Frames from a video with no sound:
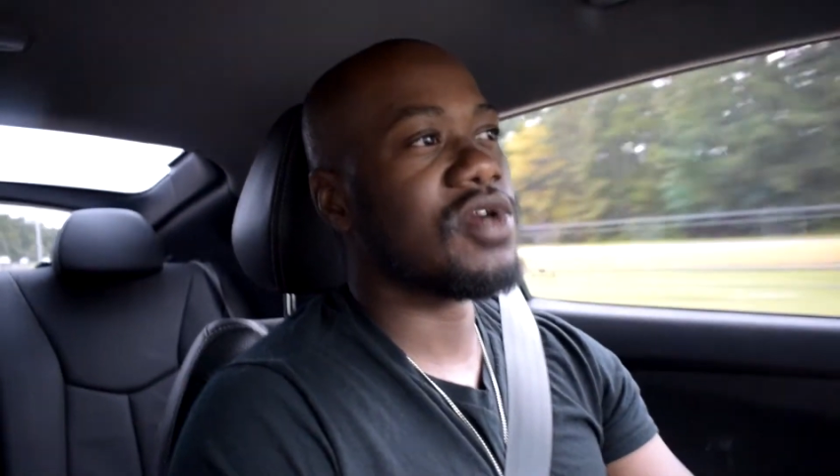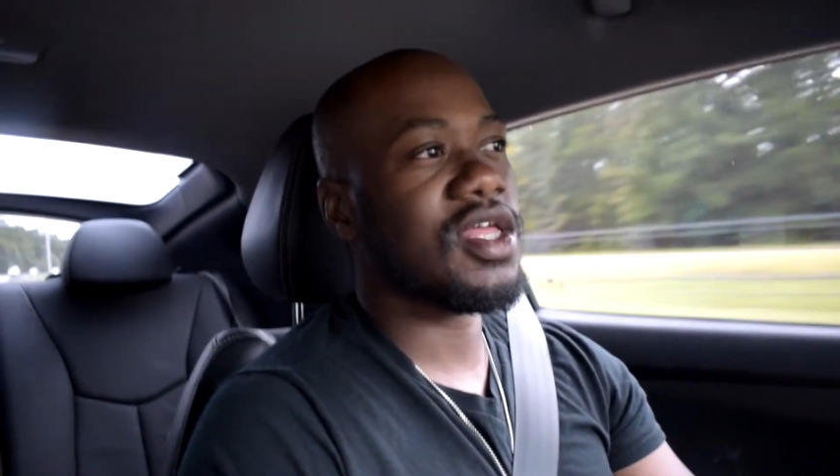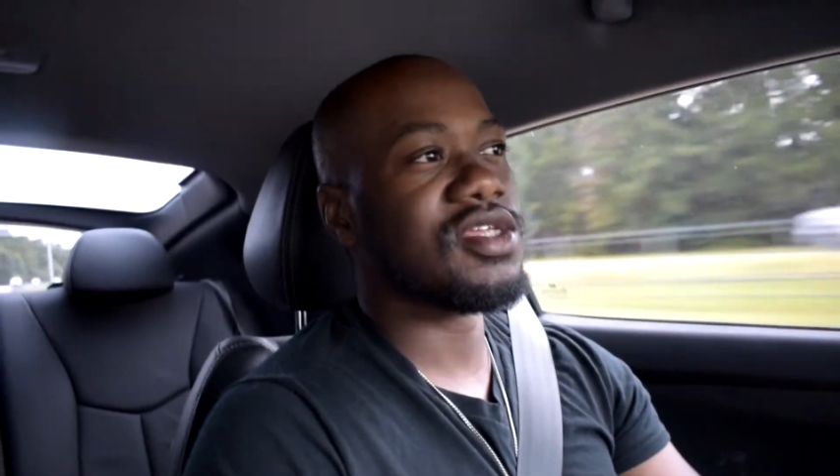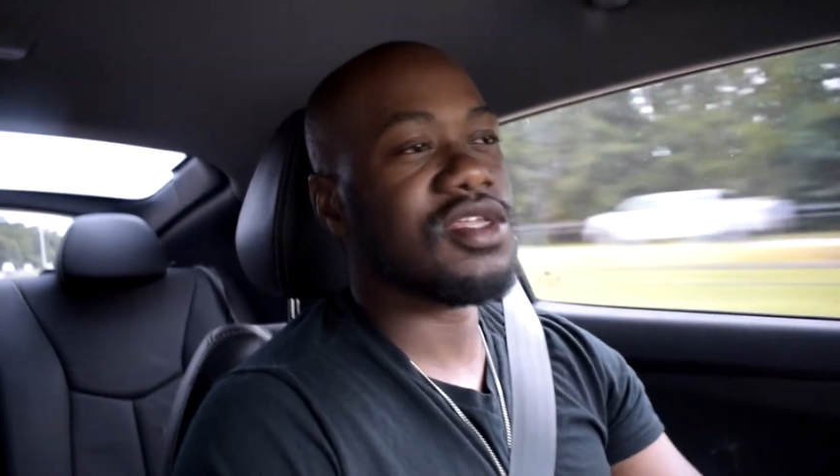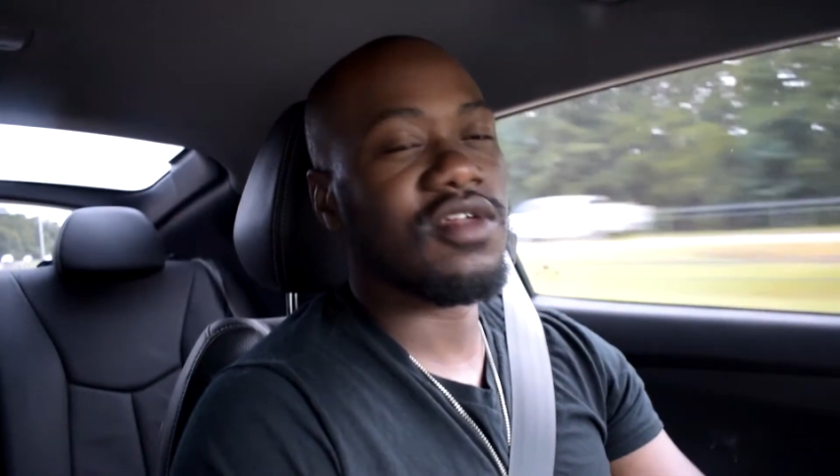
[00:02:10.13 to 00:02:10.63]

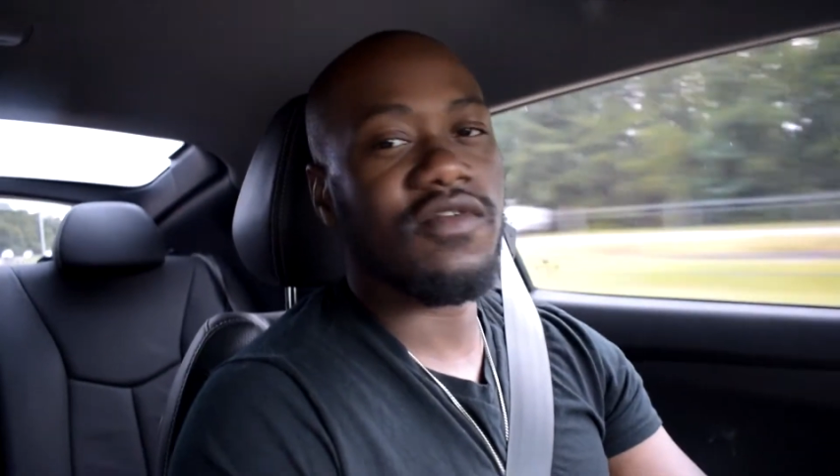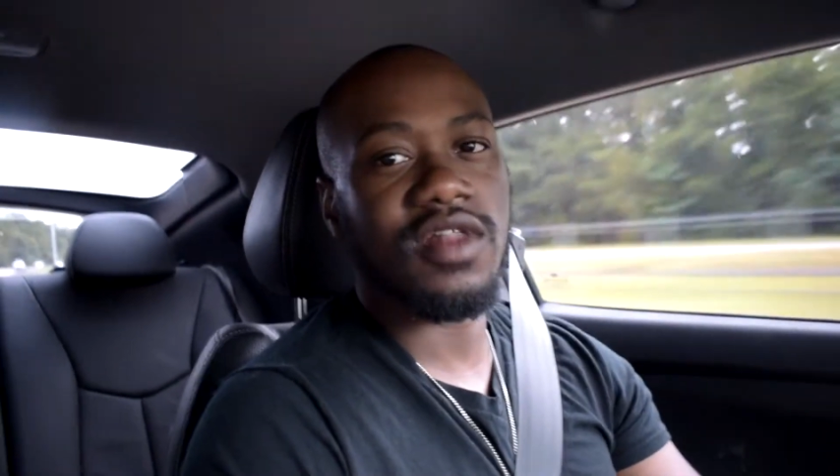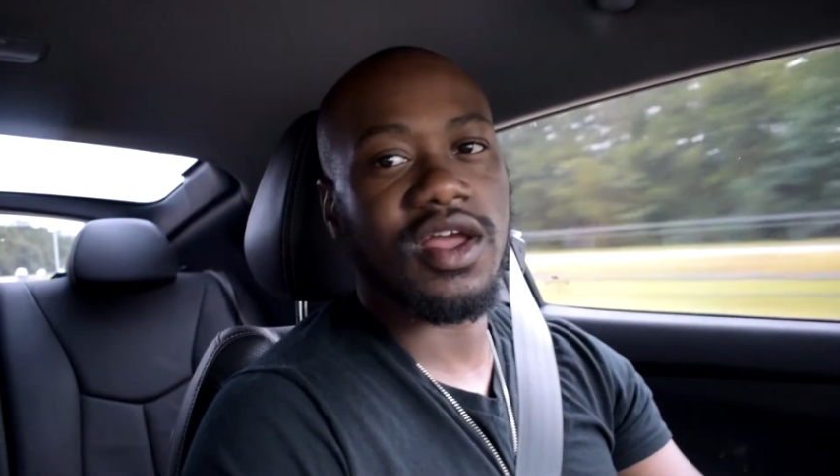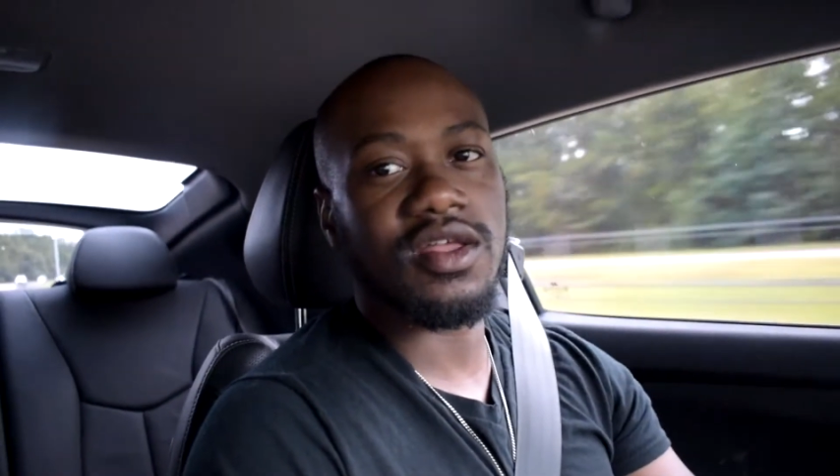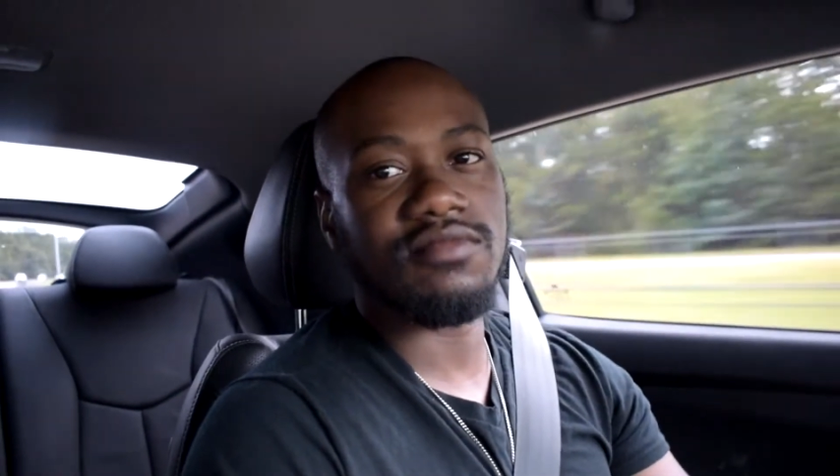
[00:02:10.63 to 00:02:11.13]
try to sell it for
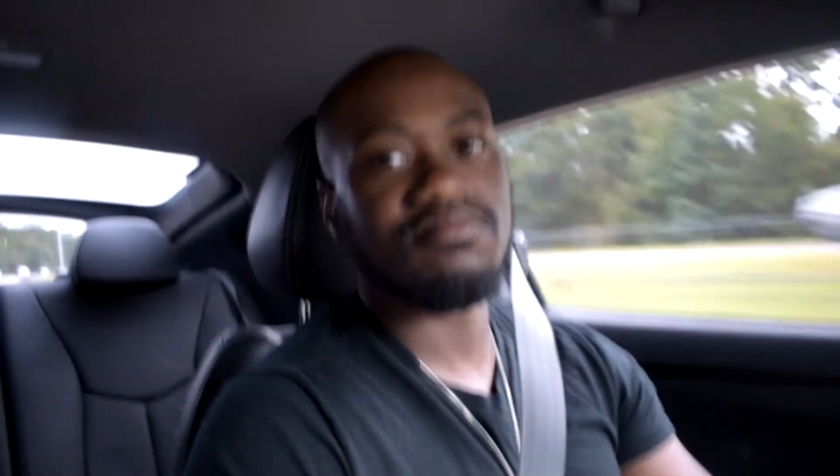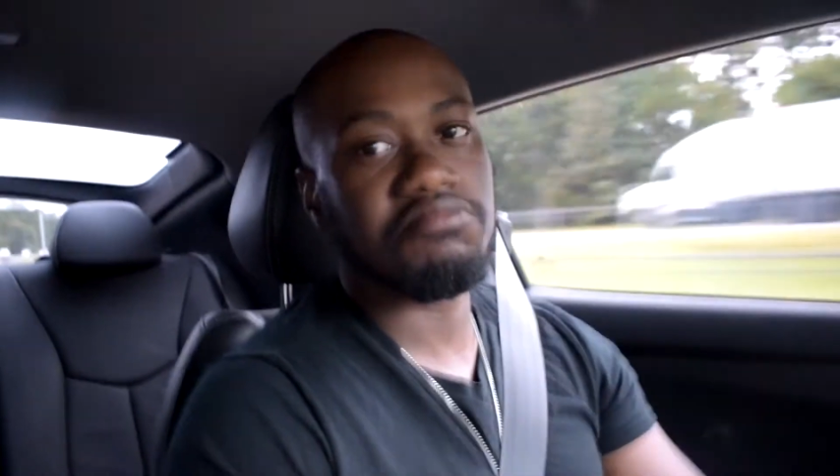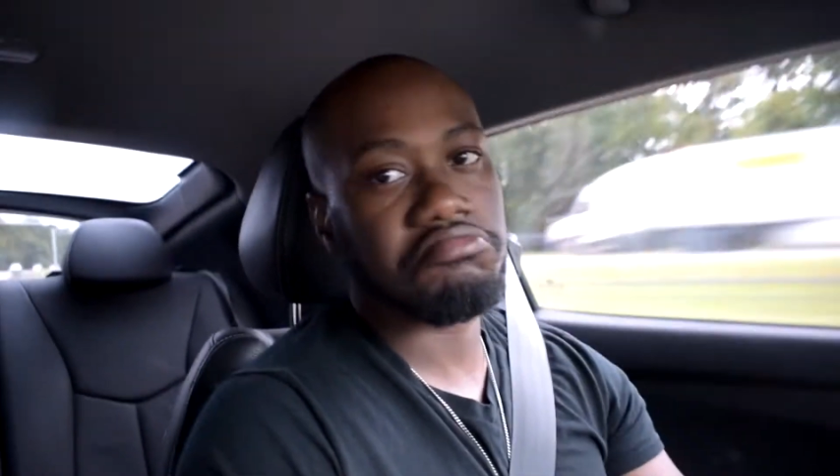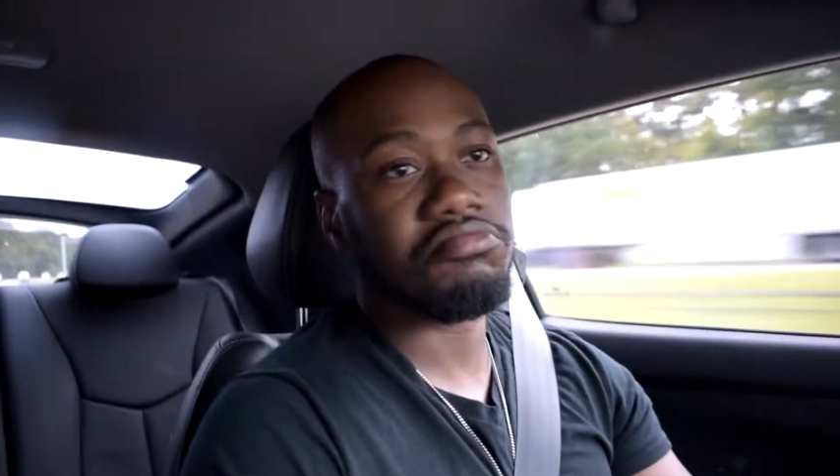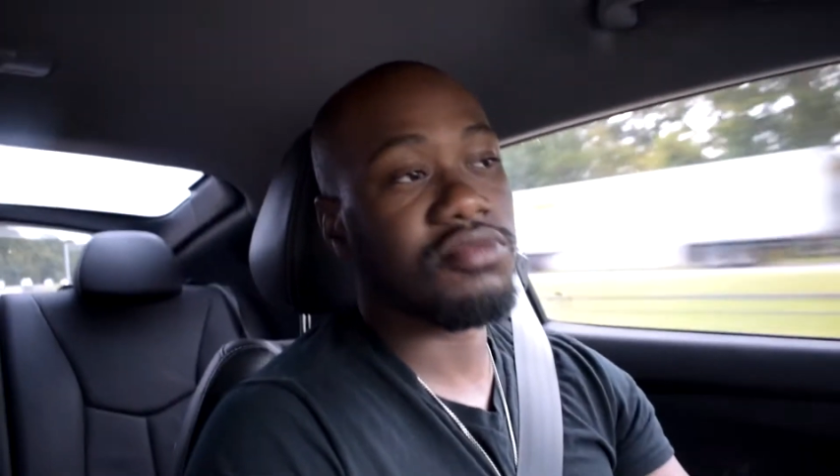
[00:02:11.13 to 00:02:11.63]
like
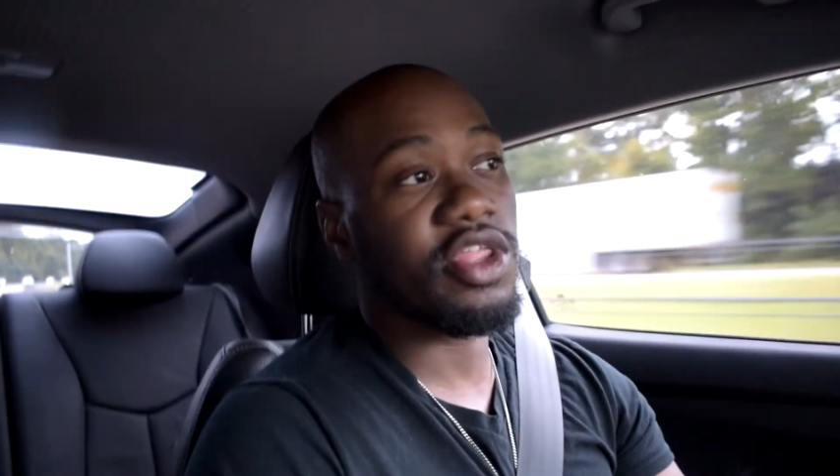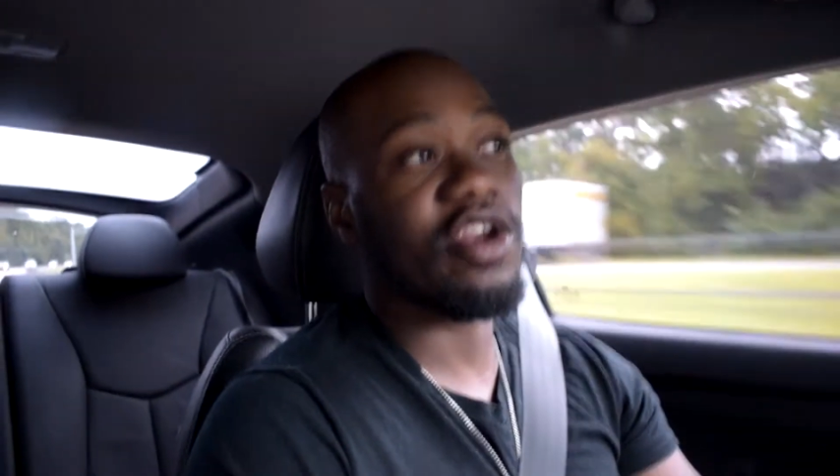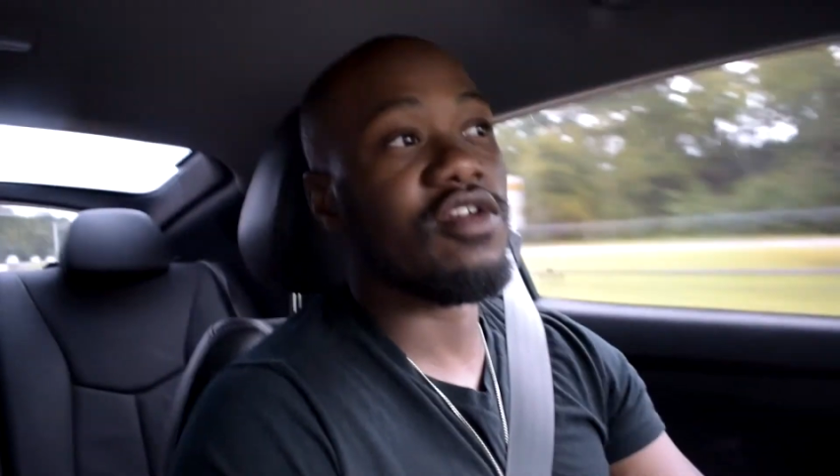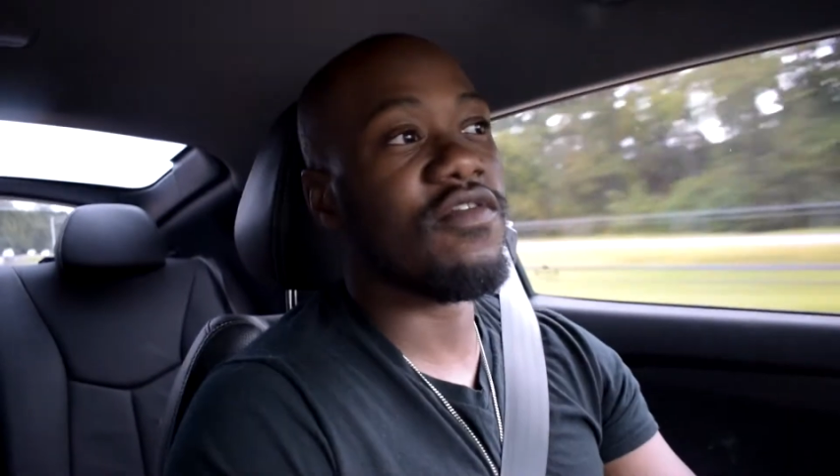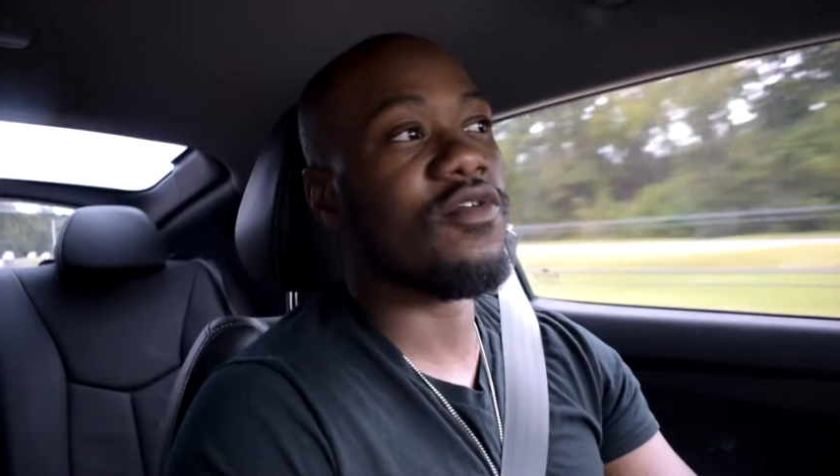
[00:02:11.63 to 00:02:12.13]

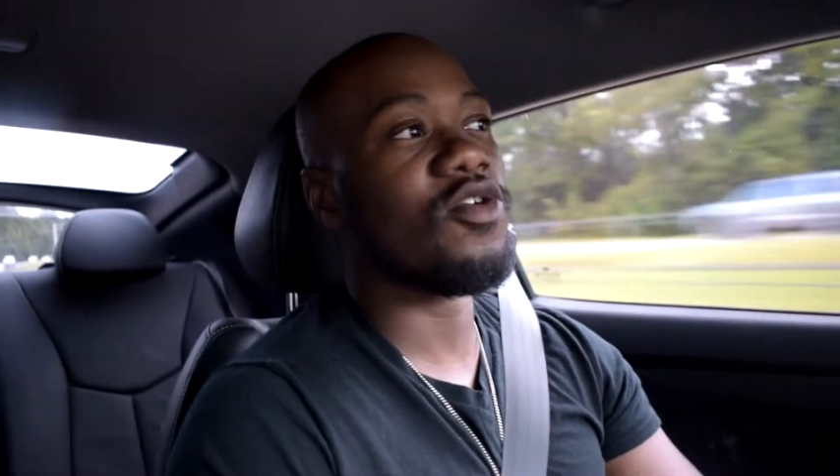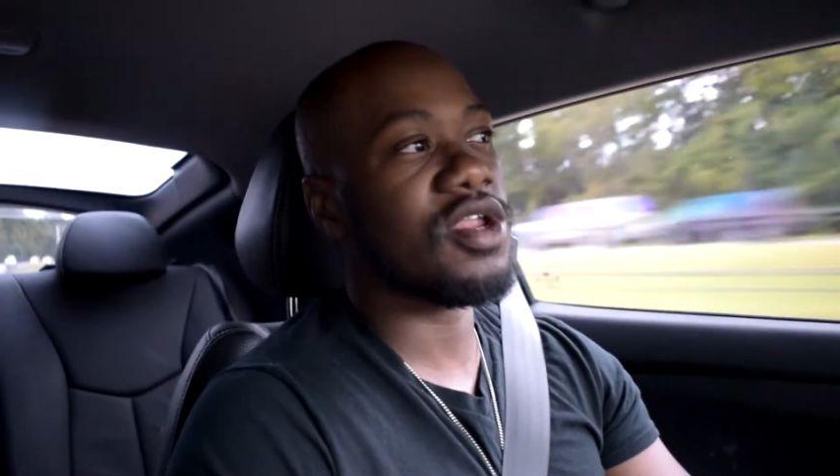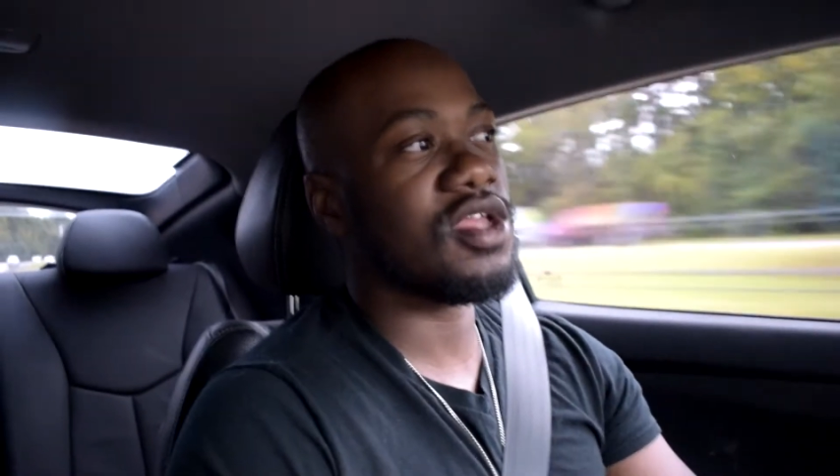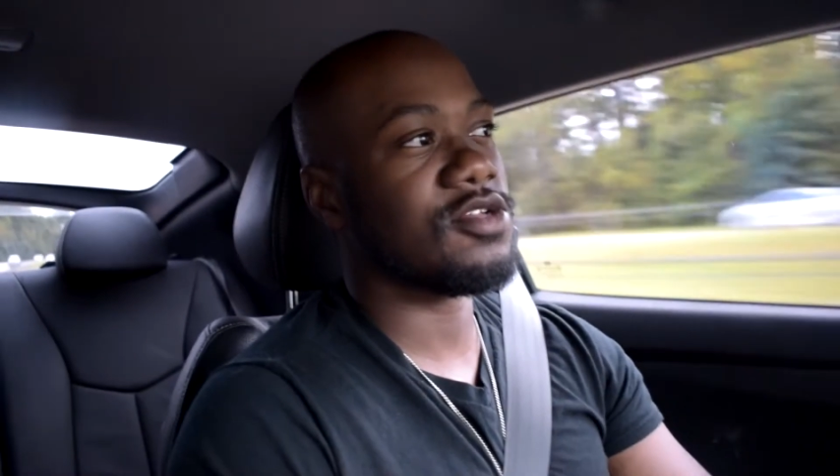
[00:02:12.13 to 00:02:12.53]
30 or 40?